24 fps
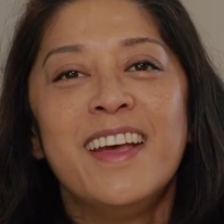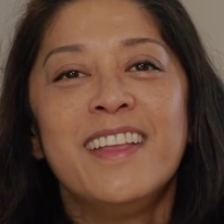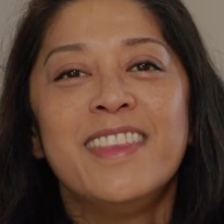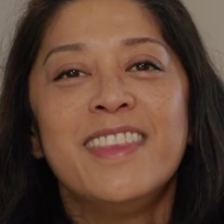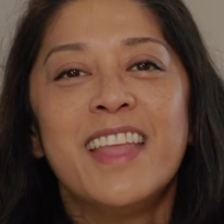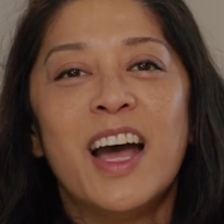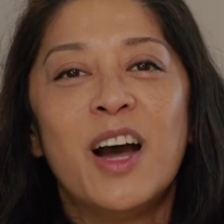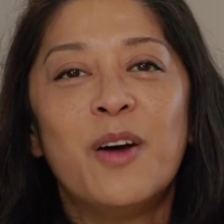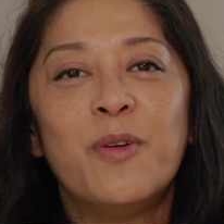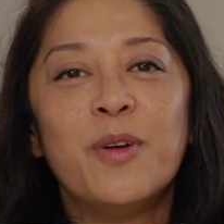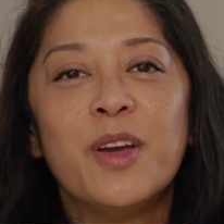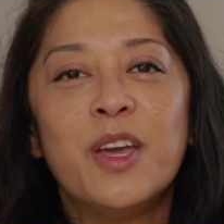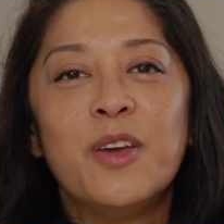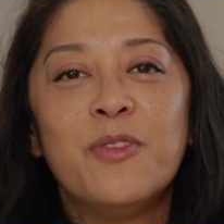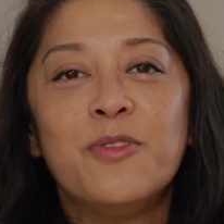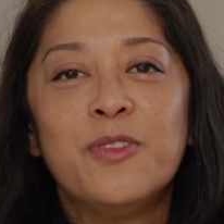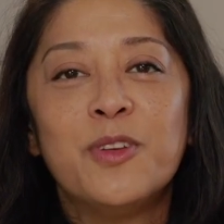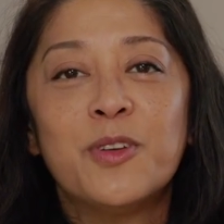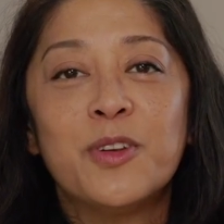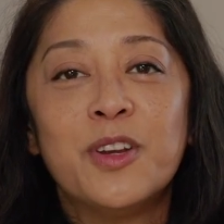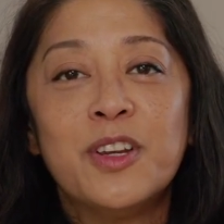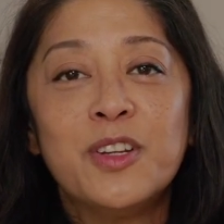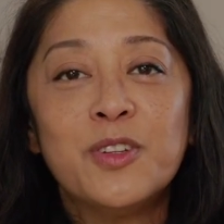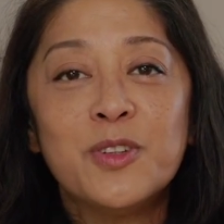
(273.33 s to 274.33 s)
Now, if
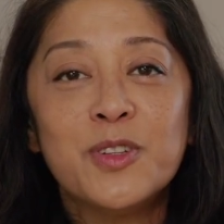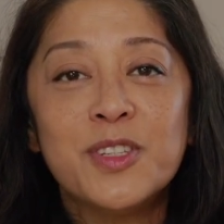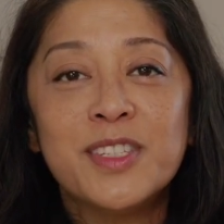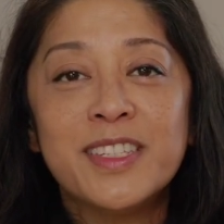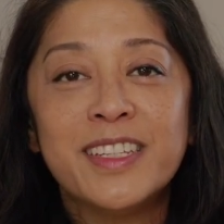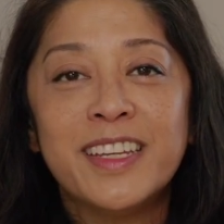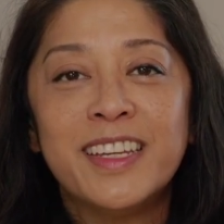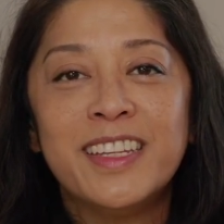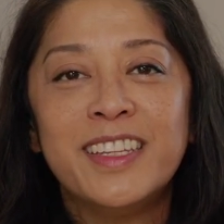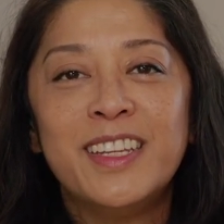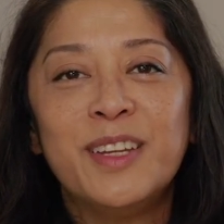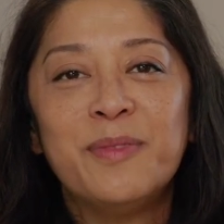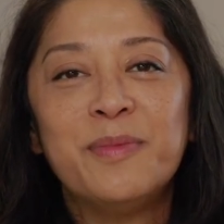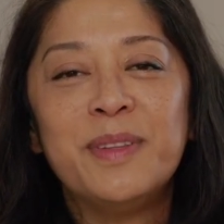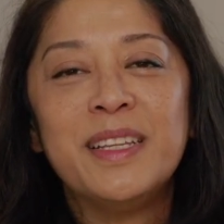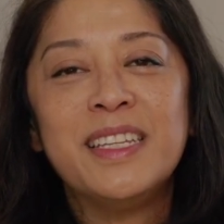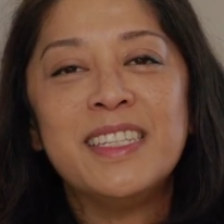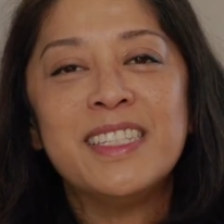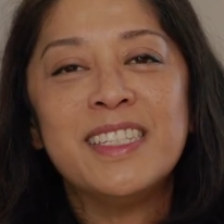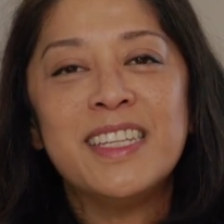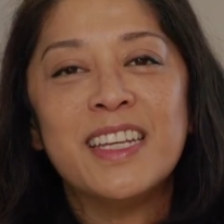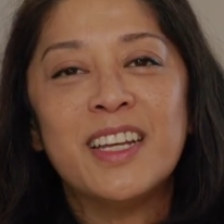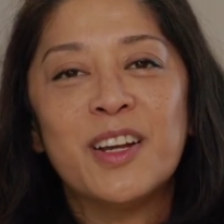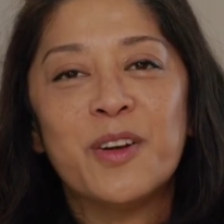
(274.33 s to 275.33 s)
you're interested,
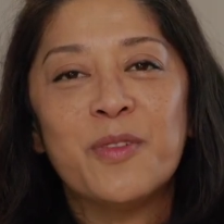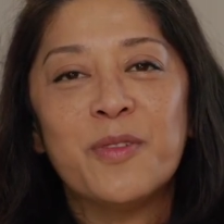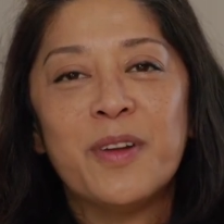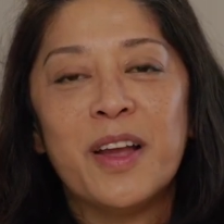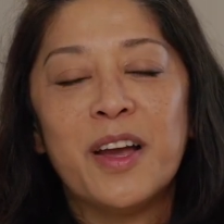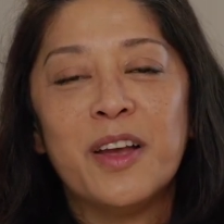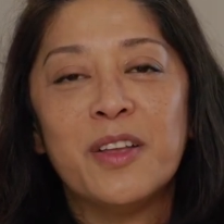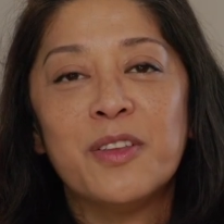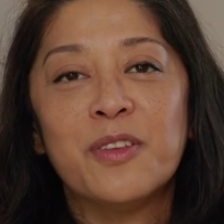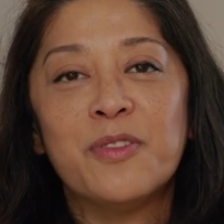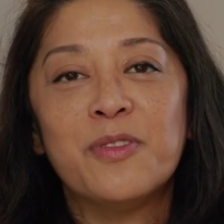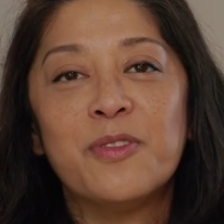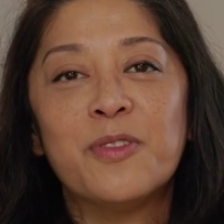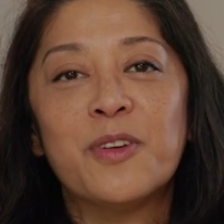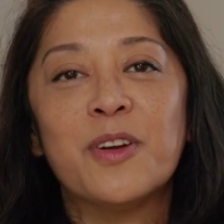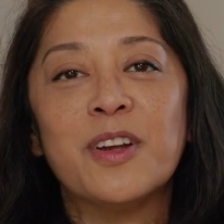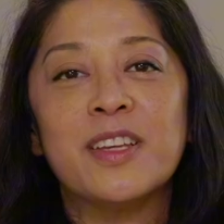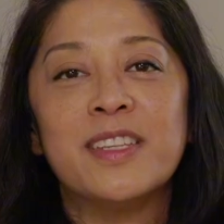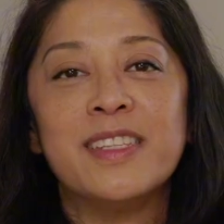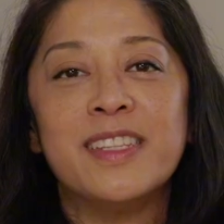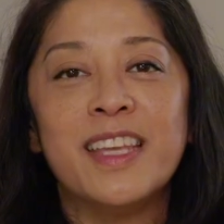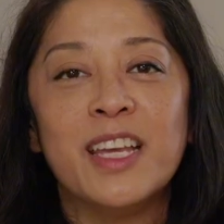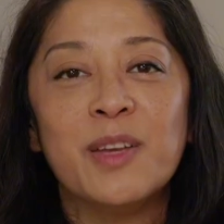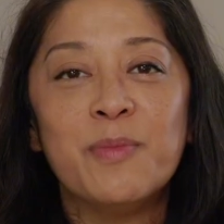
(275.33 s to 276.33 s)
please stick around for
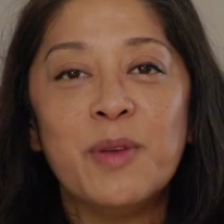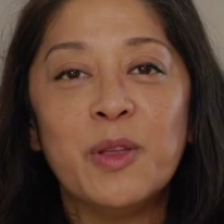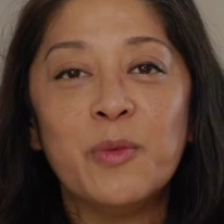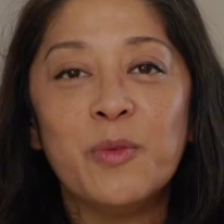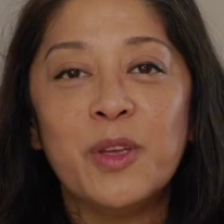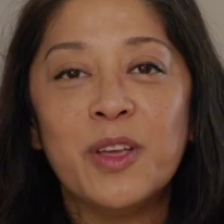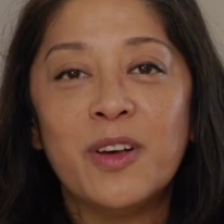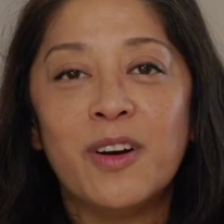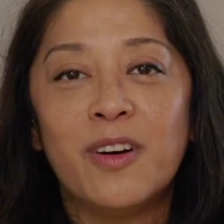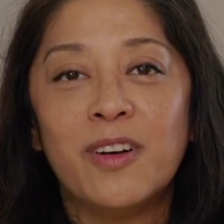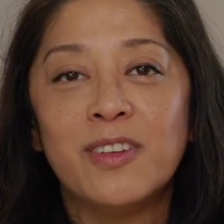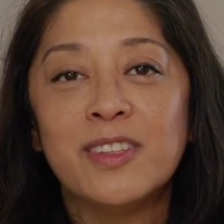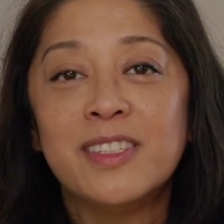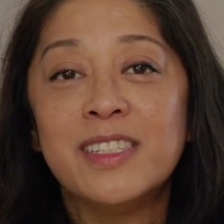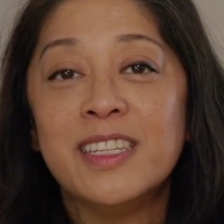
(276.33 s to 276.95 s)
a segment we call